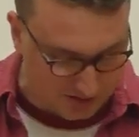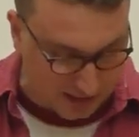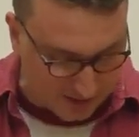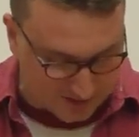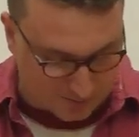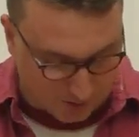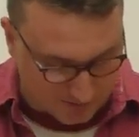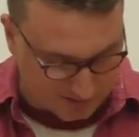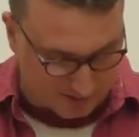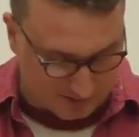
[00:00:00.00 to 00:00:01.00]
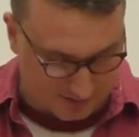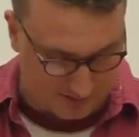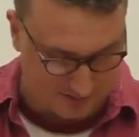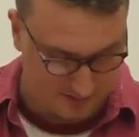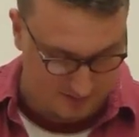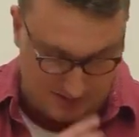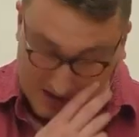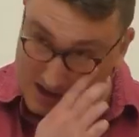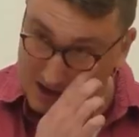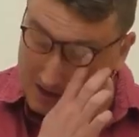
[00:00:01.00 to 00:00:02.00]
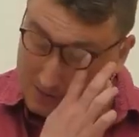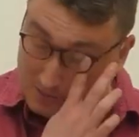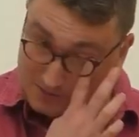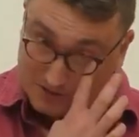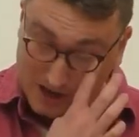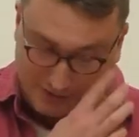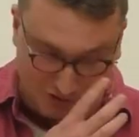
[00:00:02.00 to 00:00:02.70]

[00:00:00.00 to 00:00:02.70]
he keeps his promises. And